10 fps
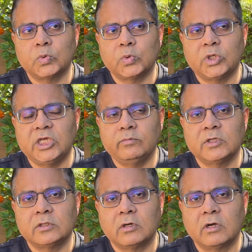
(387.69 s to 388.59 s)
keep
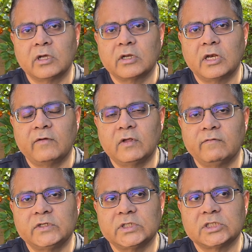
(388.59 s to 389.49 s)
the talk at a level
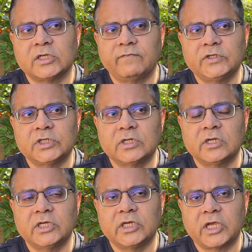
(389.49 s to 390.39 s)
which is
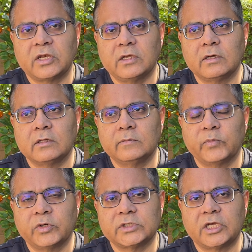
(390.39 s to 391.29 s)
sufficiently technical
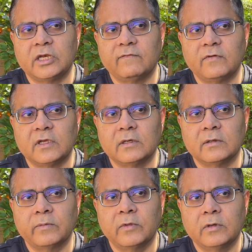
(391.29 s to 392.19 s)
or scientific
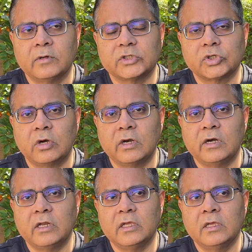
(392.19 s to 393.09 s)
or
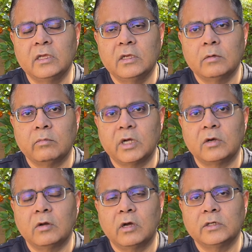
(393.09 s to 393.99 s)
scholarly, but
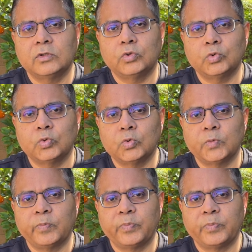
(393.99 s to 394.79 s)
not too